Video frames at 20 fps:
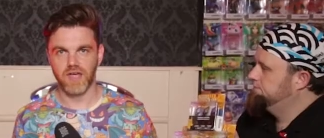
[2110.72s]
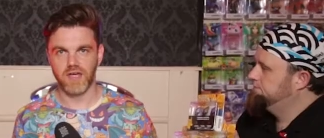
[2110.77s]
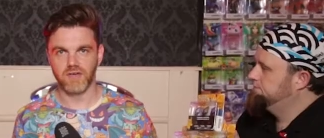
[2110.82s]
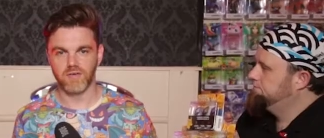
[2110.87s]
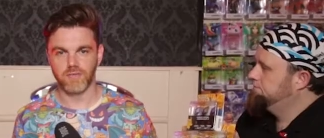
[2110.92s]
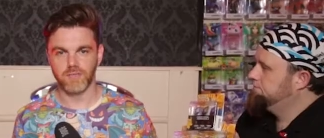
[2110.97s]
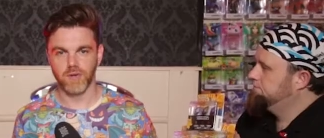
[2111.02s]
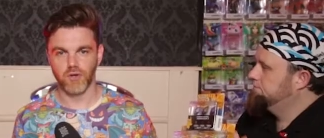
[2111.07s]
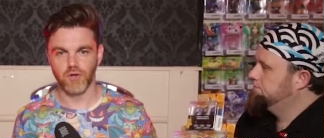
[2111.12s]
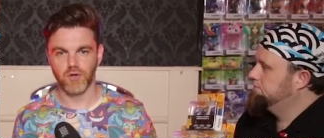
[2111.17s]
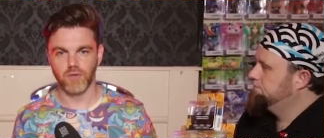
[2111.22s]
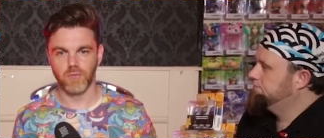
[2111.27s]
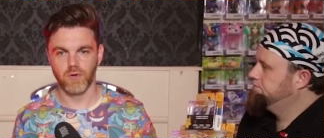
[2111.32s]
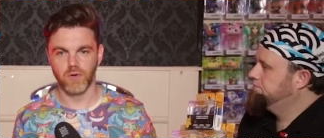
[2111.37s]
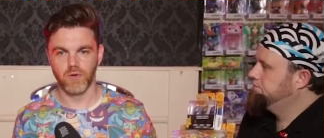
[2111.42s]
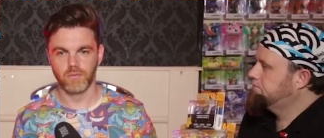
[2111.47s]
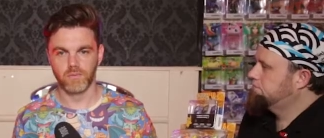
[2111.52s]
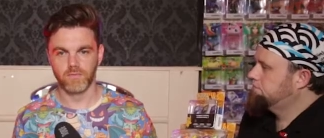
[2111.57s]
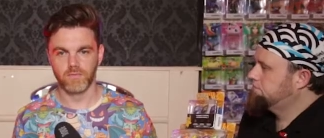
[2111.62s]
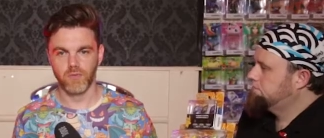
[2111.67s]
Speaker 1: favorite
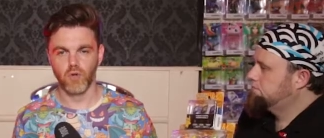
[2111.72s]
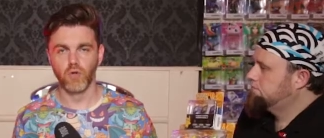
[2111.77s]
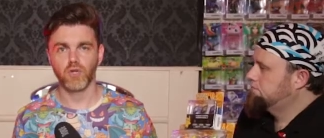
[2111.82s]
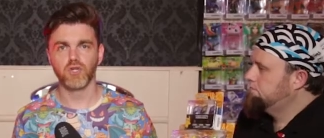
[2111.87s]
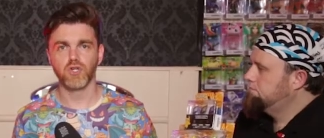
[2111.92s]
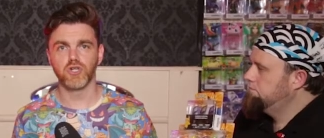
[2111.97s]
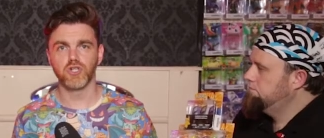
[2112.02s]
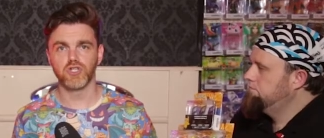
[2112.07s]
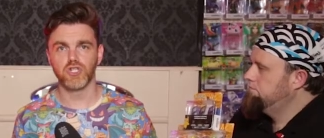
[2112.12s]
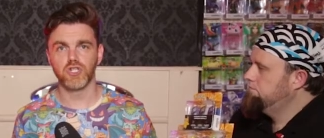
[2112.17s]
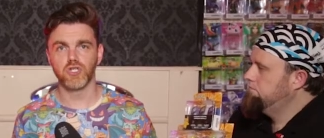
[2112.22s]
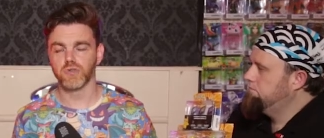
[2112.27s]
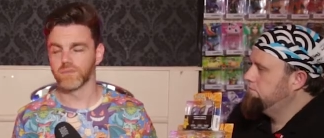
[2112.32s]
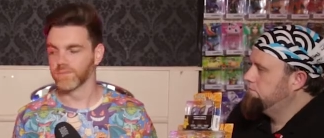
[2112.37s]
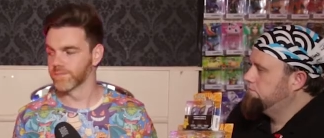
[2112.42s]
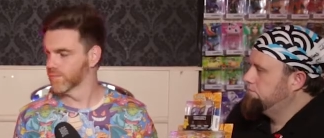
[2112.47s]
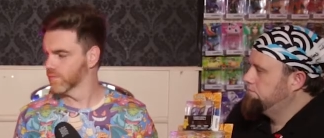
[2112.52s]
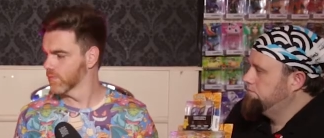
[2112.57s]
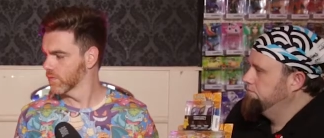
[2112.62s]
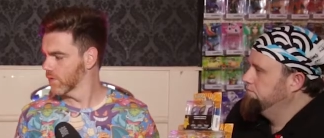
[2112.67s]
Pokemon. All you got to
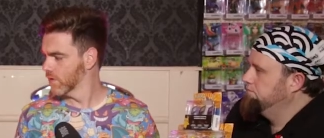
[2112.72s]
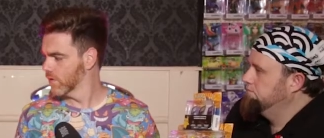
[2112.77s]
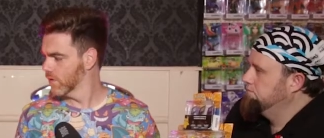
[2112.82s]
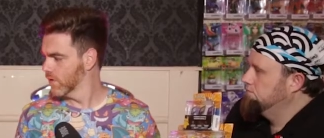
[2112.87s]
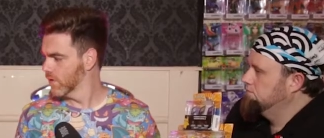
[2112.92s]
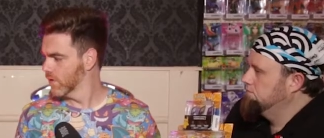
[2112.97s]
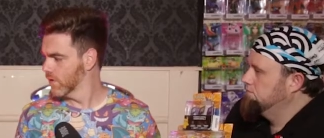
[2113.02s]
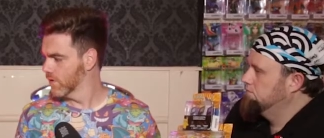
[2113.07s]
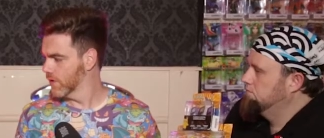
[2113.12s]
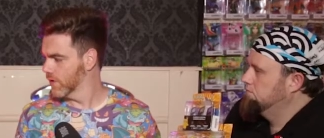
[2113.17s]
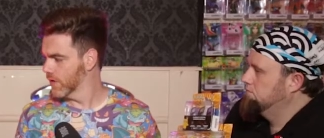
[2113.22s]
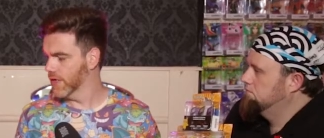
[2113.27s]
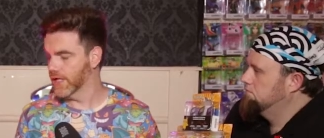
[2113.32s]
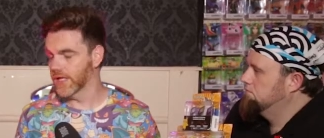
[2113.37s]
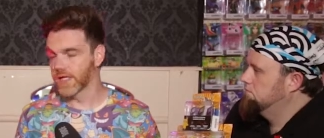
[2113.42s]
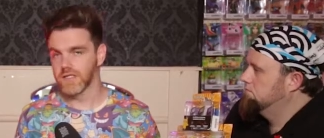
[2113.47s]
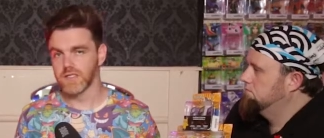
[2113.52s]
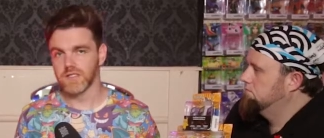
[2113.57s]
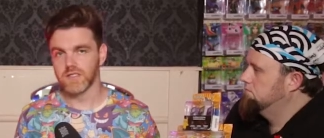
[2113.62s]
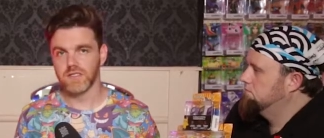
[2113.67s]
do yeah.
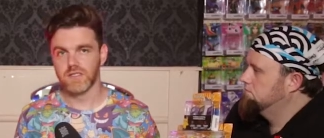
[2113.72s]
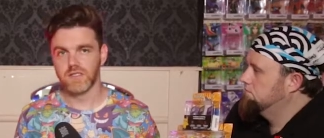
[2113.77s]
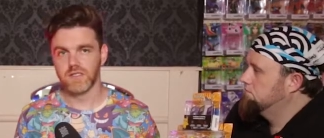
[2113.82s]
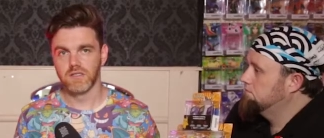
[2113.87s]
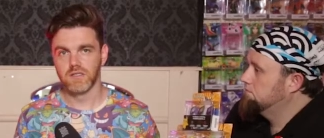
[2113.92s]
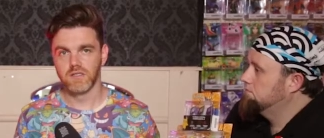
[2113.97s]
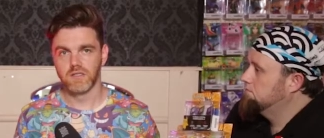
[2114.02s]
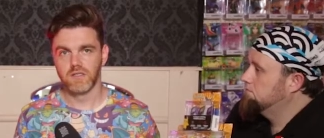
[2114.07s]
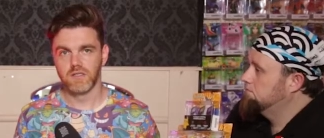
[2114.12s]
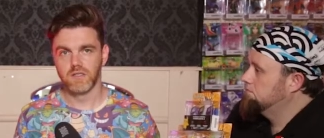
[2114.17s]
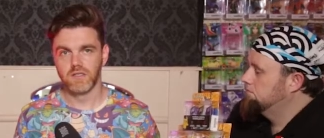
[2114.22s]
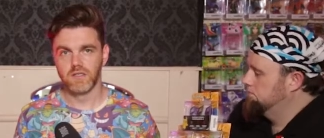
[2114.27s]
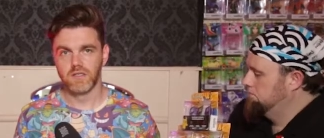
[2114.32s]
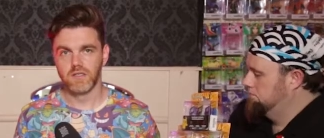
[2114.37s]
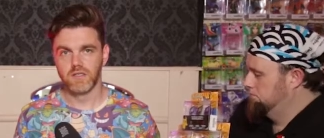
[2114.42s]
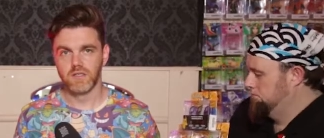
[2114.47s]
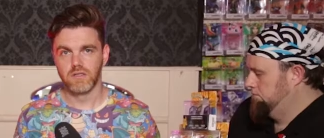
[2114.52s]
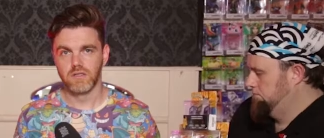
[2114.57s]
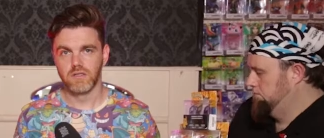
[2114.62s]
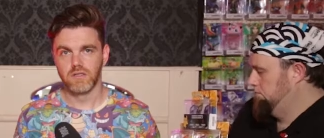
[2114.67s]
is
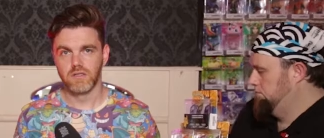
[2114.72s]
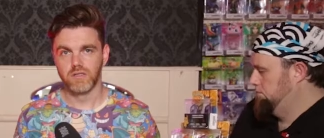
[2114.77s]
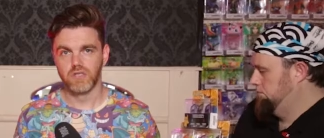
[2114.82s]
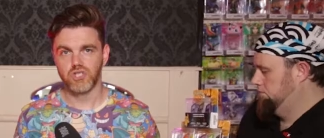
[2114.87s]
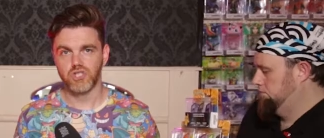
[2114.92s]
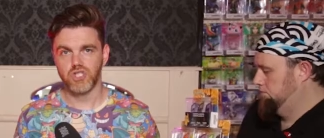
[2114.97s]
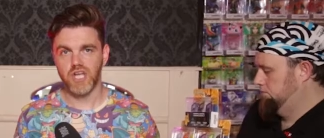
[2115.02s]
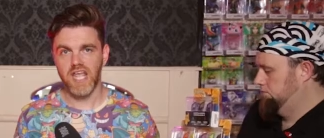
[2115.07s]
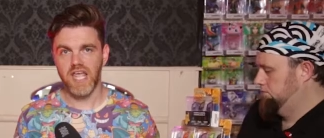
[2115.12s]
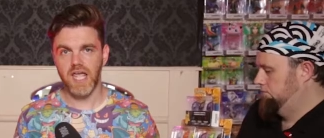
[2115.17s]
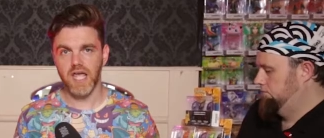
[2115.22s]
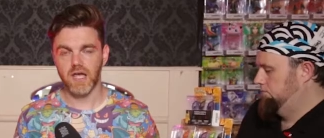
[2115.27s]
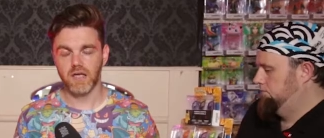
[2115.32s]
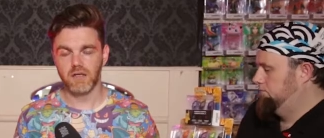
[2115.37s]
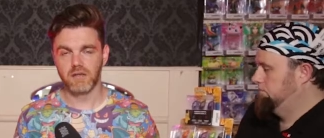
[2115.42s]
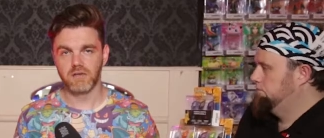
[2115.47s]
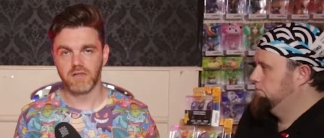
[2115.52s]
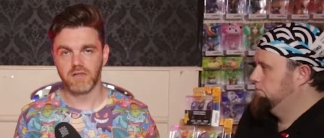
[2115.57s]
share